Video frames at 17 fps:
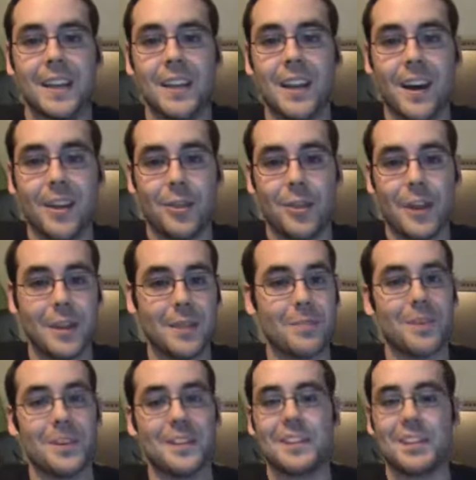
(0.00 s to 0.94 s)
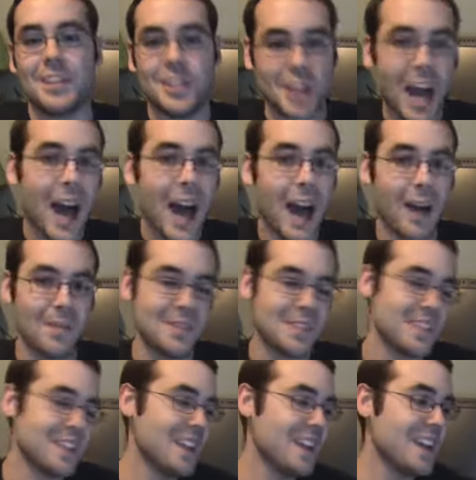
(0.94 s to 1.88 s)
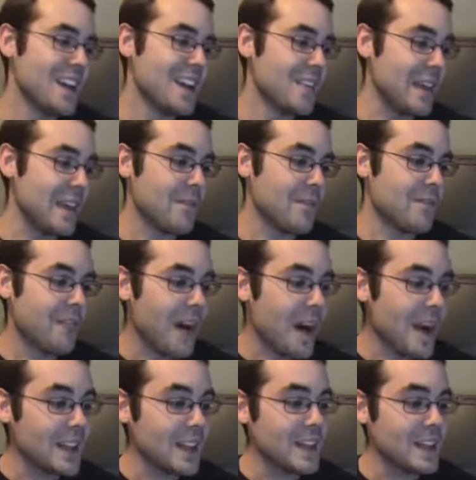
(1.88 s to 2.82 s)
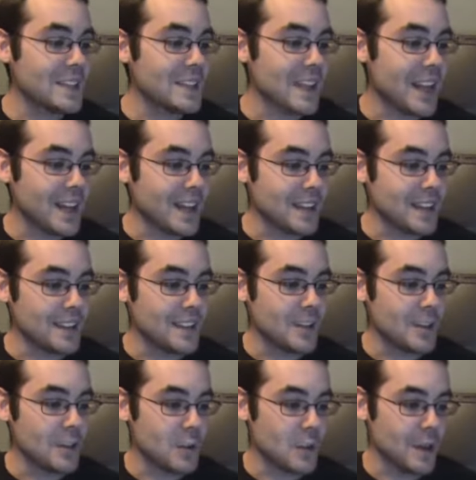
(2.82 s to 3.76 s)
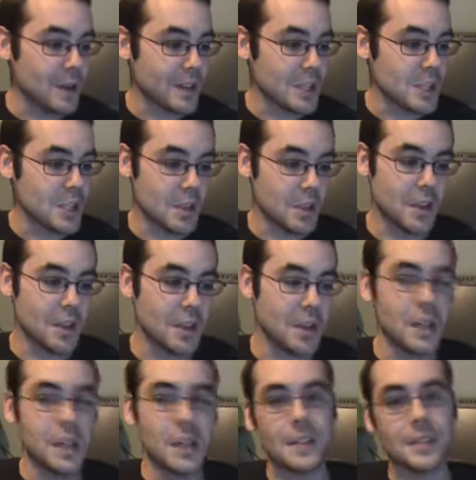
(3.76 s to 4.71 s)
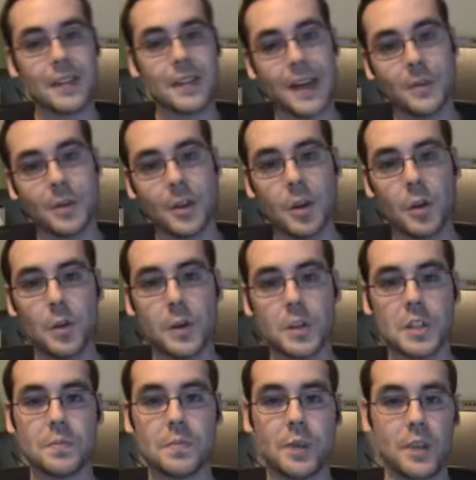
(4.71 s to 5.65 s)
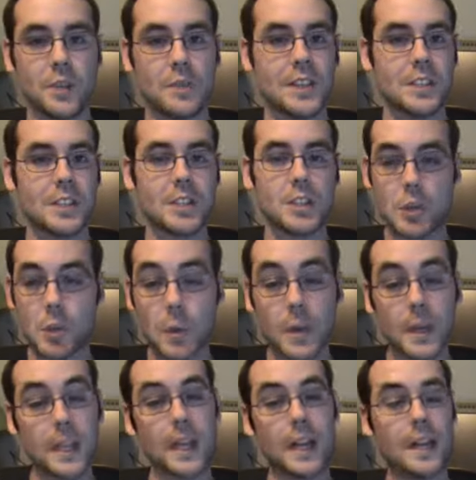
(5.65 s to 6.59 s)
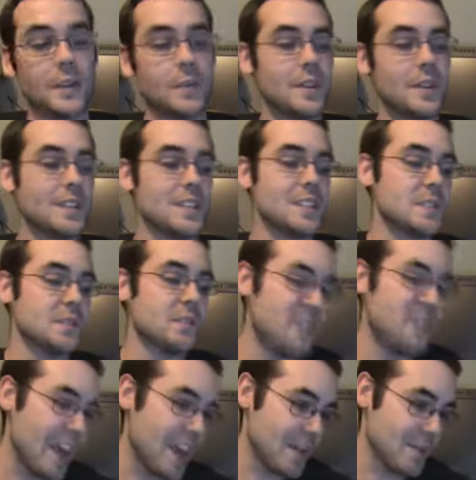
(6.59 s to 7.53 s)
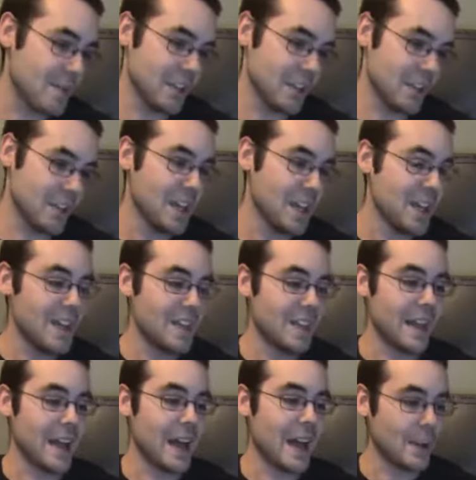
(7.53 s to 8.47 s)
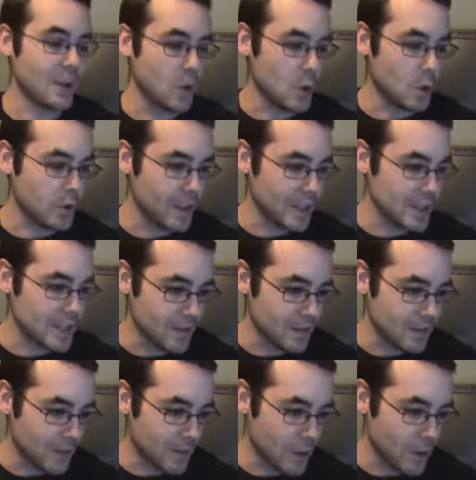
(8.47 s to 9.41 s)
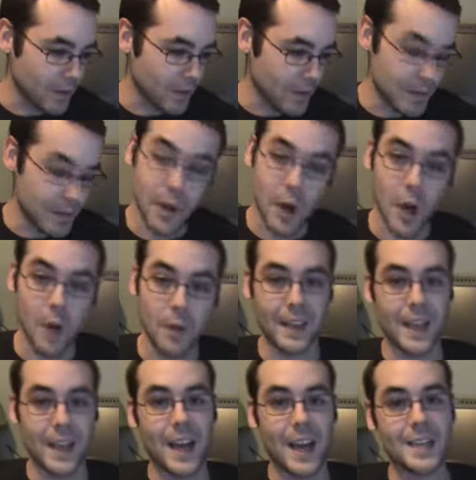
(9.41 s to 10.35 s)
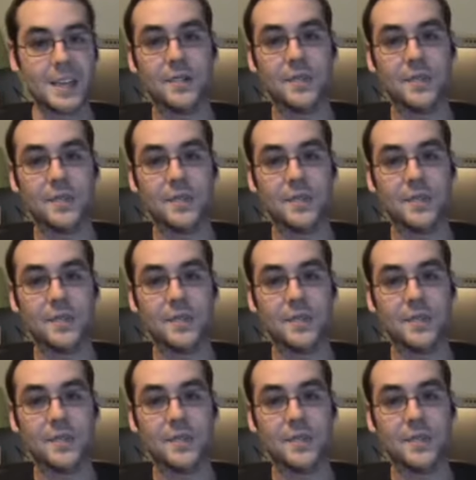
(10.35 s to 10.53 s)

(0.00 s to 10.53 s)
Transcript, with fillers: nothing but jobs, they finally decided to do what they should have done a long time ago, which is put him in a storyline with his family. They got Gold Dust invo- involved. They got his